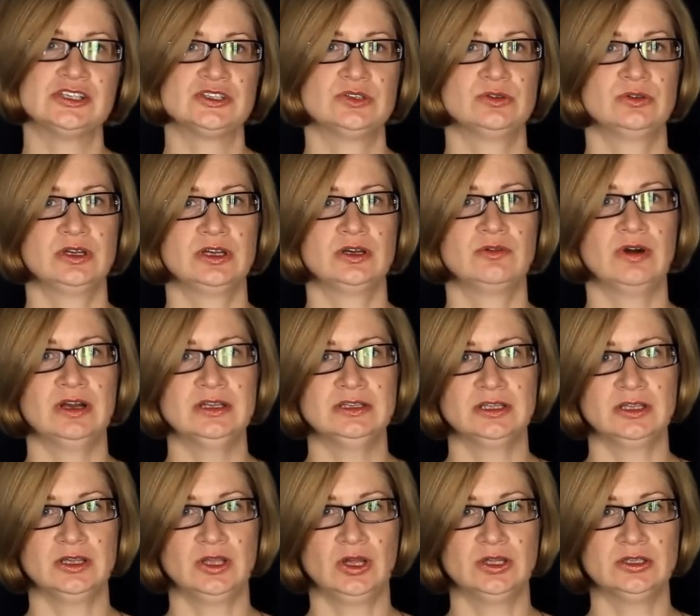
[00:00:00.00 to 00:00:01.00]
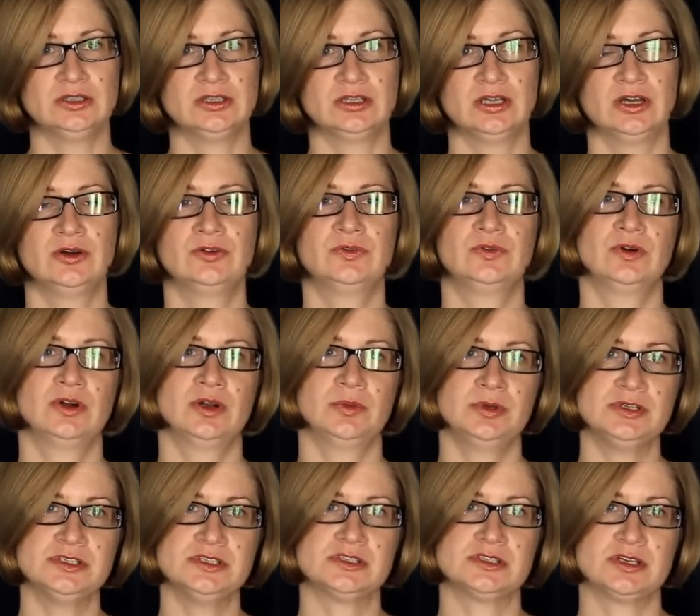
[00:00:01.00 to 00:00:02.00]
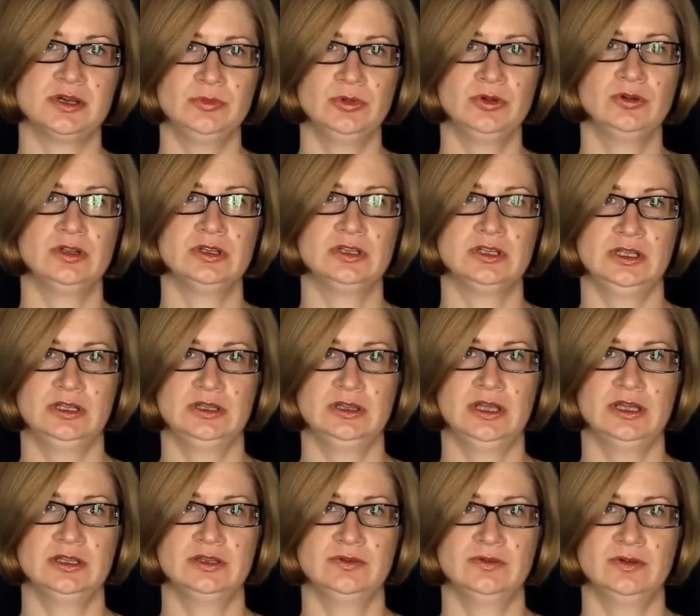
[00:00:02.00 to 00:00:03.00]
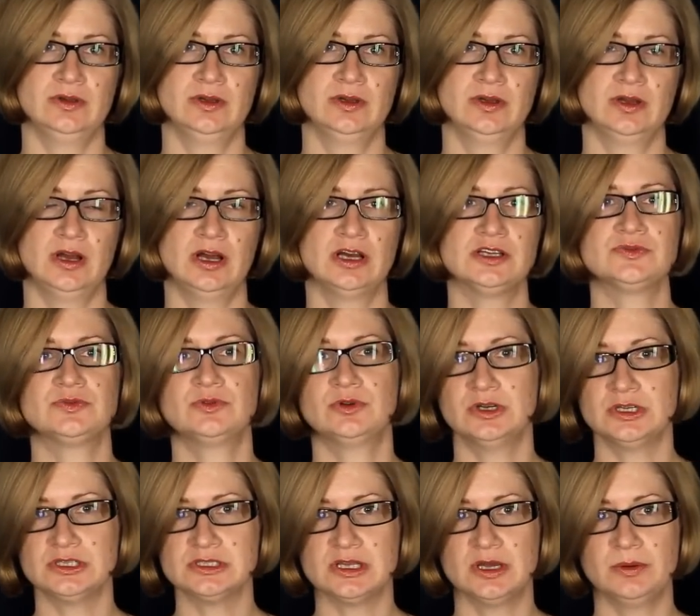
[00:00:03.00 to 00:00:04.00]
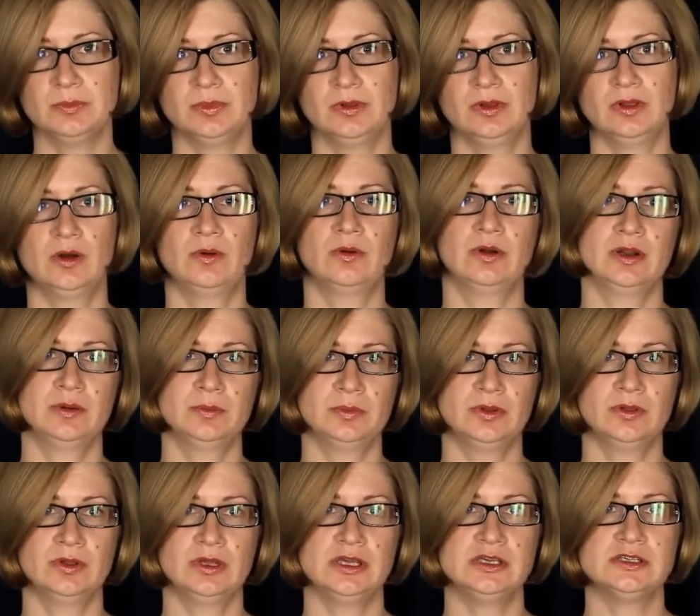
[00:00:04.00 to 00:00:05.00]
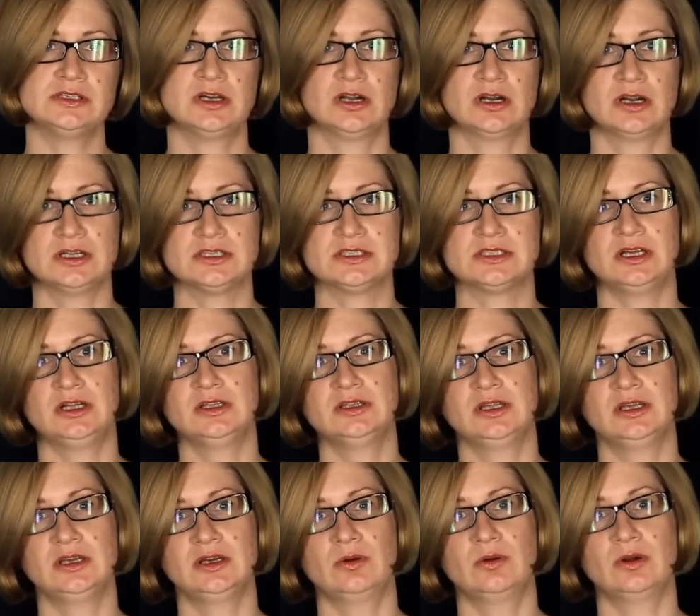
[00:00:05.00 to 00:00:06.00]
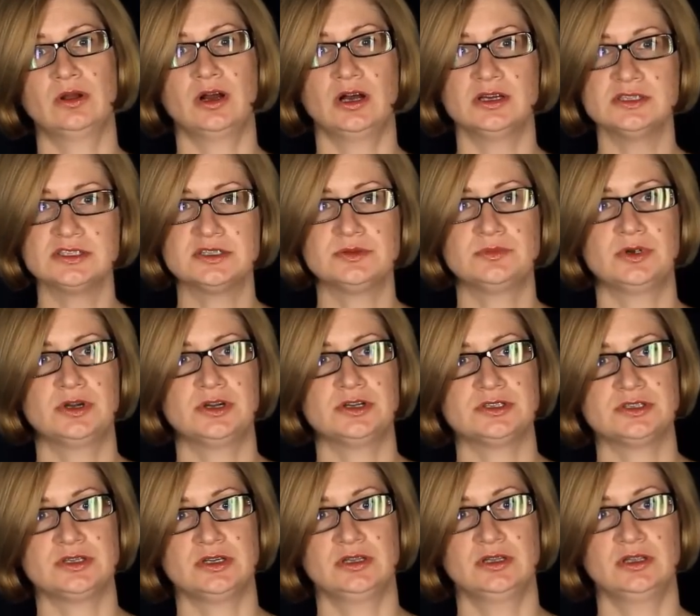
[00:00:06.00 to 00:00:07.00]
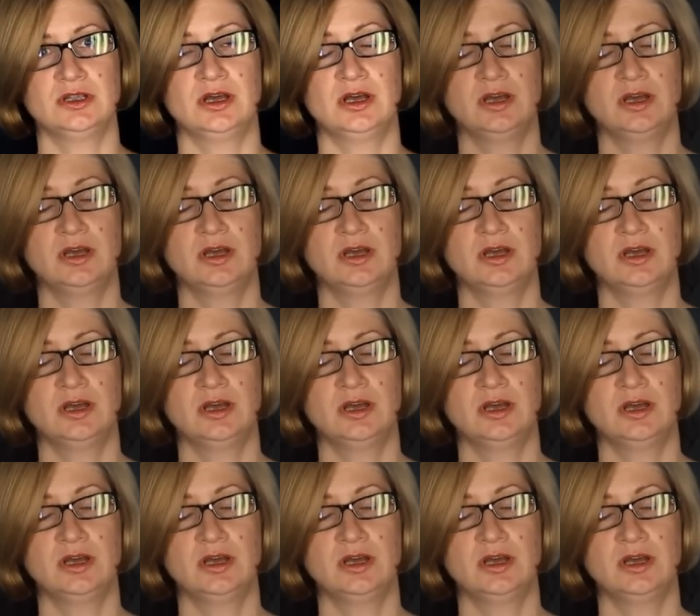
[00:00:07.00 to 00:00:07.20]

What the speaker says: is doing quite a lot for the business community in Latvia. As for example, our employees are consulting our customers and